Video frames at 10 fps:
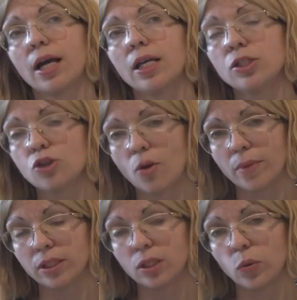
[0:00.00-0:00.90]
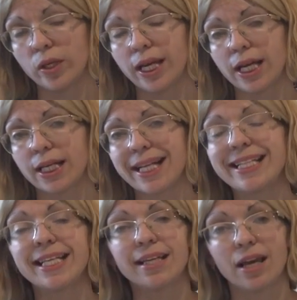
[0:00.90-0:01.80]
In German, we can
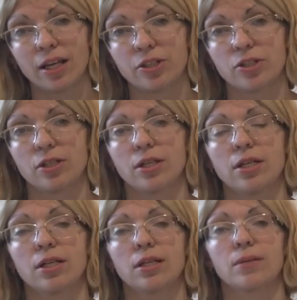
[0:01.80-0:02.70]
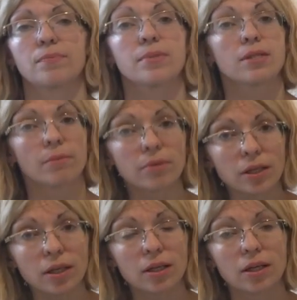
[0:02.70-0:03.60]
negate
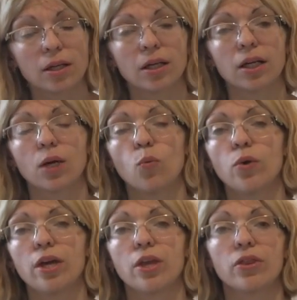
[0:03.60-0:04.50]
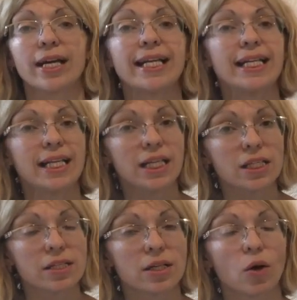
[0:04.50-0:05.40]
something with
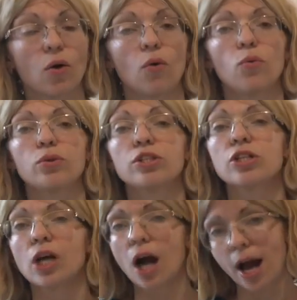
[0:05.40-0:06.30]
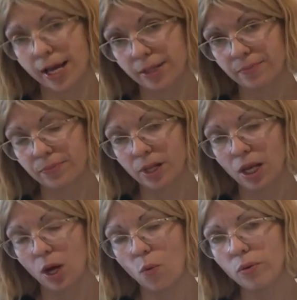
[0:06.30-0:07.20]
nicht und kein.
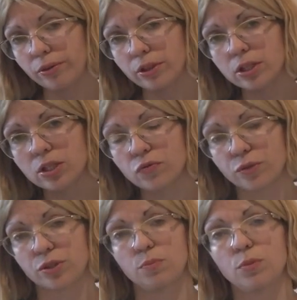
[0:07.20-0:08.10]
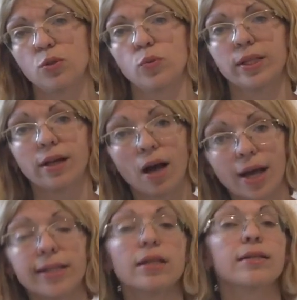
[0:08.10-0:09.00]
What's the difference between
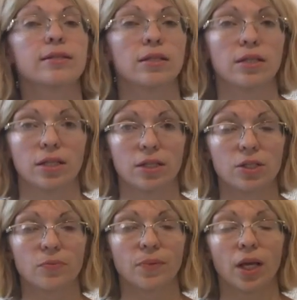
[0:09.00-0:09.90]
kein and the nicht?